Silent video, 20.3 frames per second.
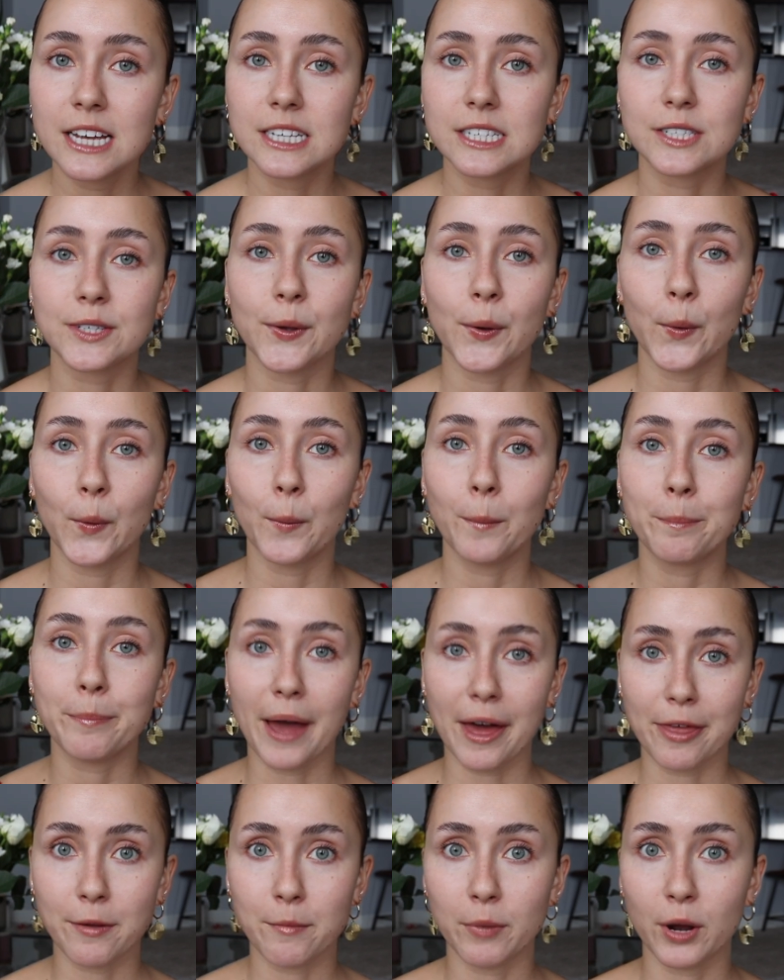So
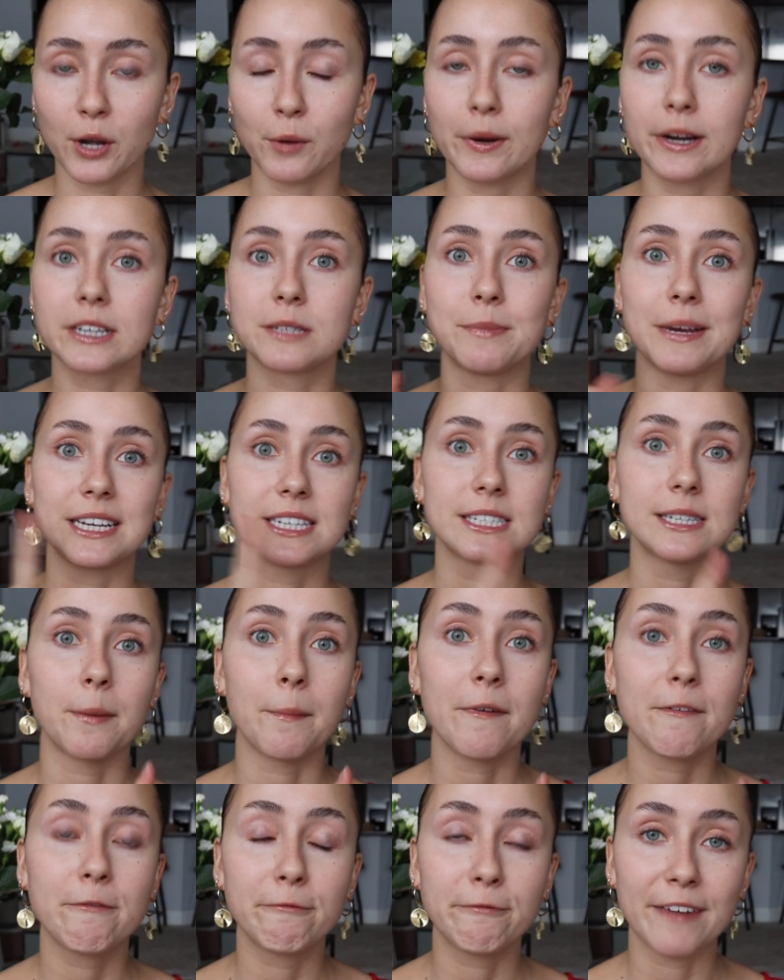Bath and Body Works makes
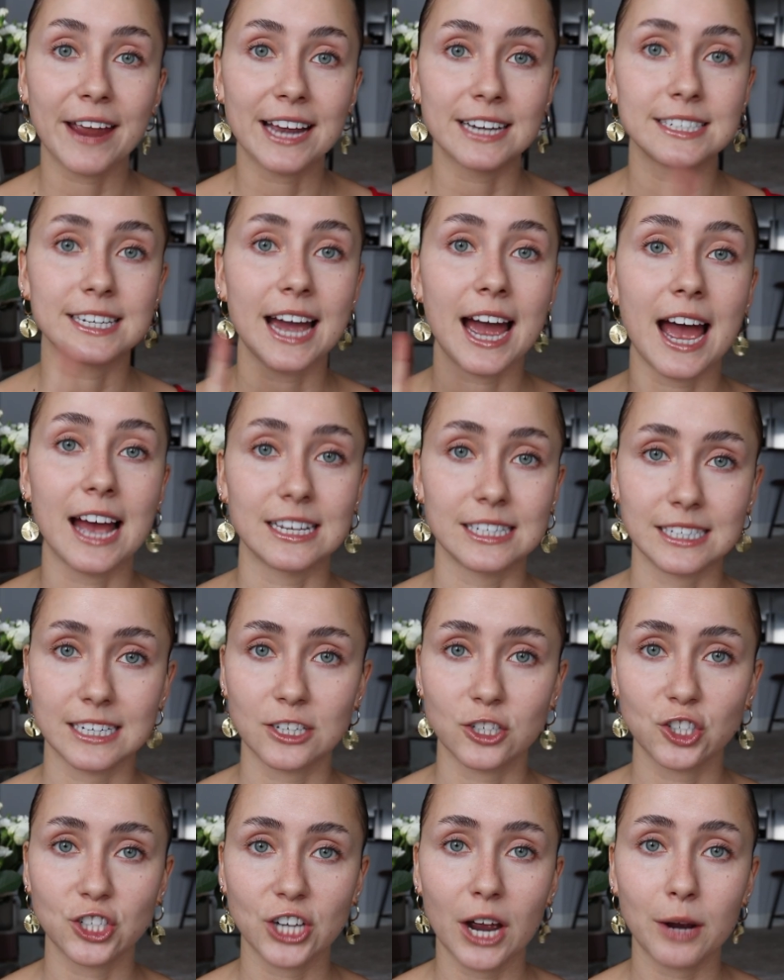some
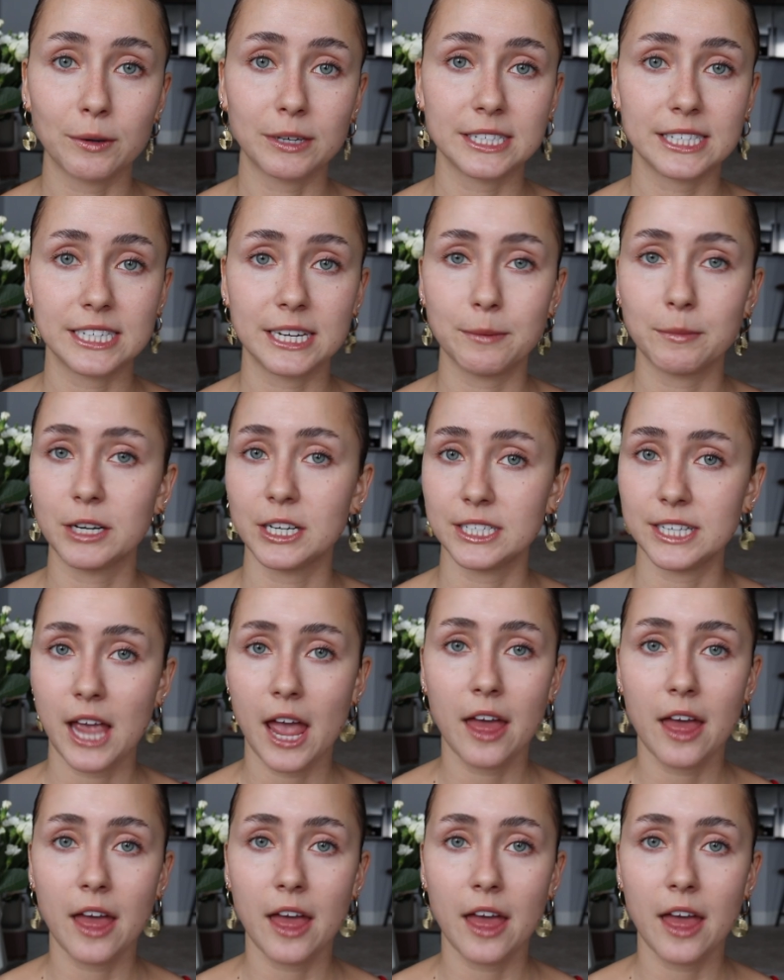fantastic shower steamers.